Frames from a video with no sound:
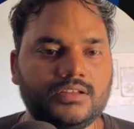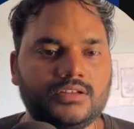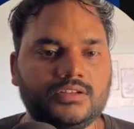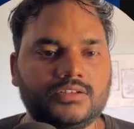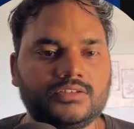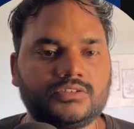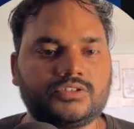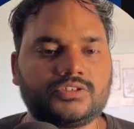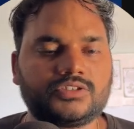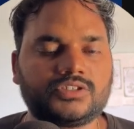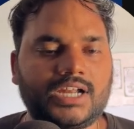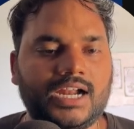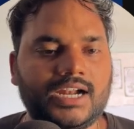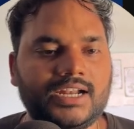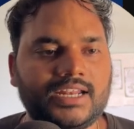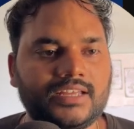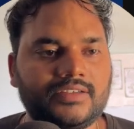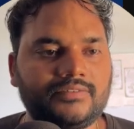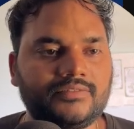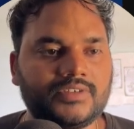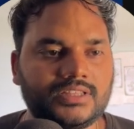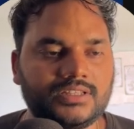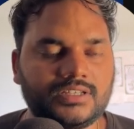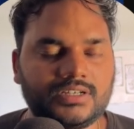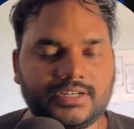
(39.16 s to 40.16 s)
So
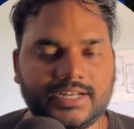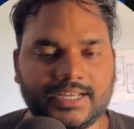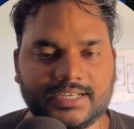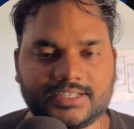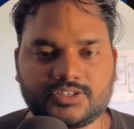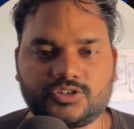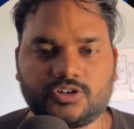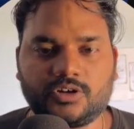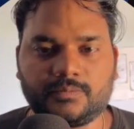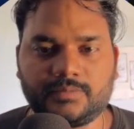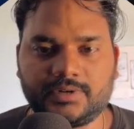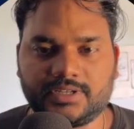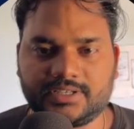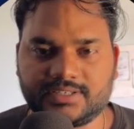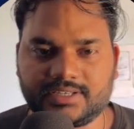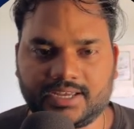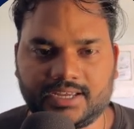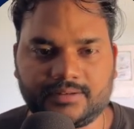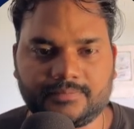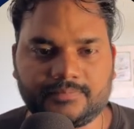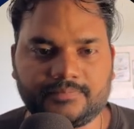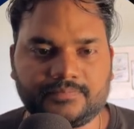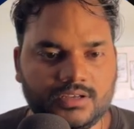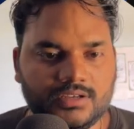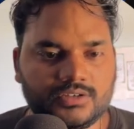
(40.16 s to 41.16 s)
starting with the desktop
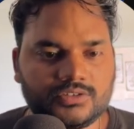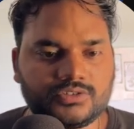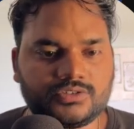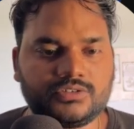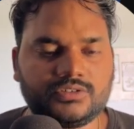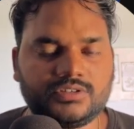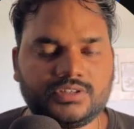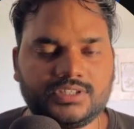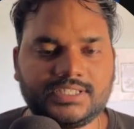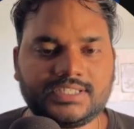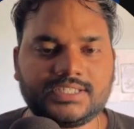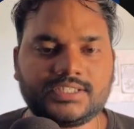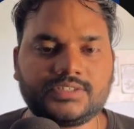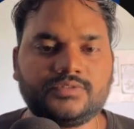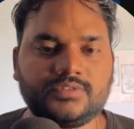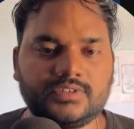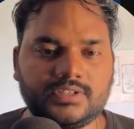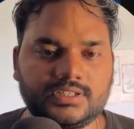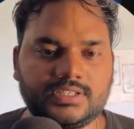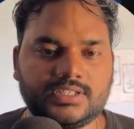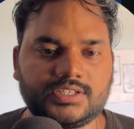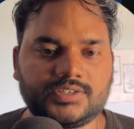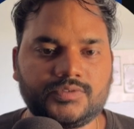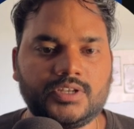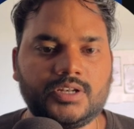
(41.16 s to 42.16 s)
design. So this
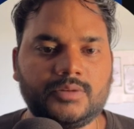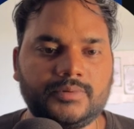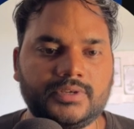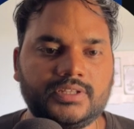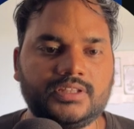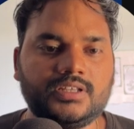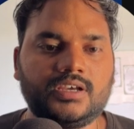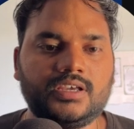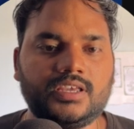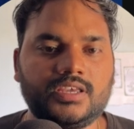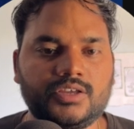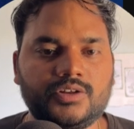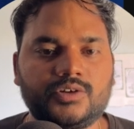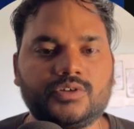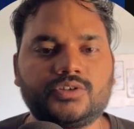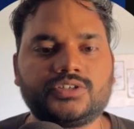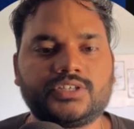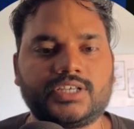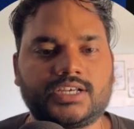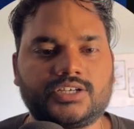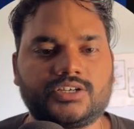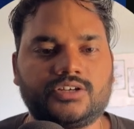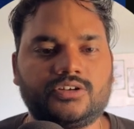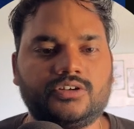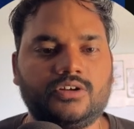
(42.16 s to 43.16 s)
will be the hero
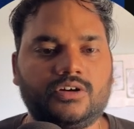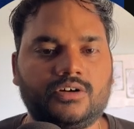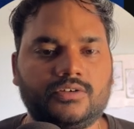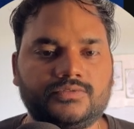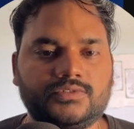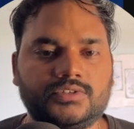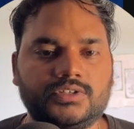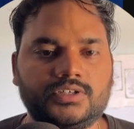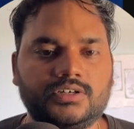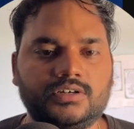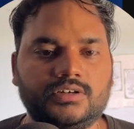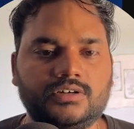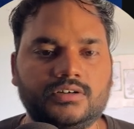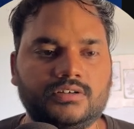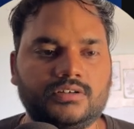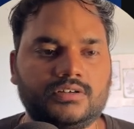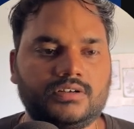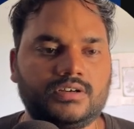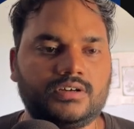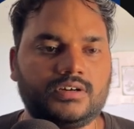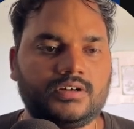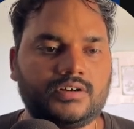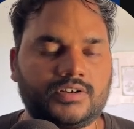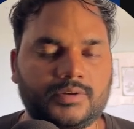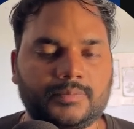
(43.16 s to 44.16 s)
section of
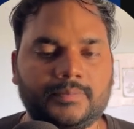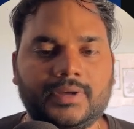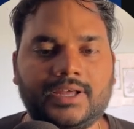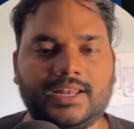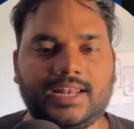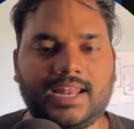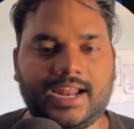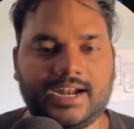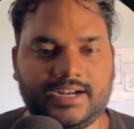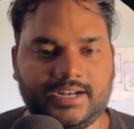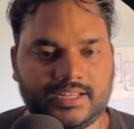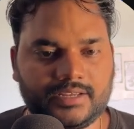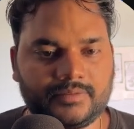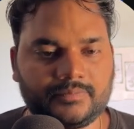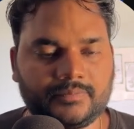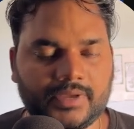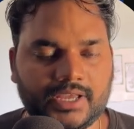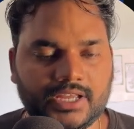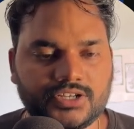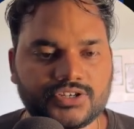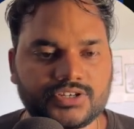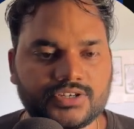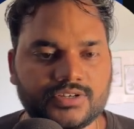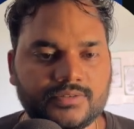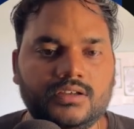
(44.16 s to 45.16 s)
the Tripa landing
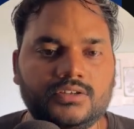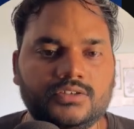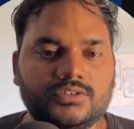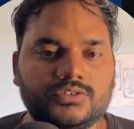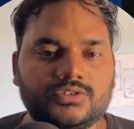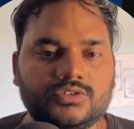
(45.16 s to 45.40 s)
page.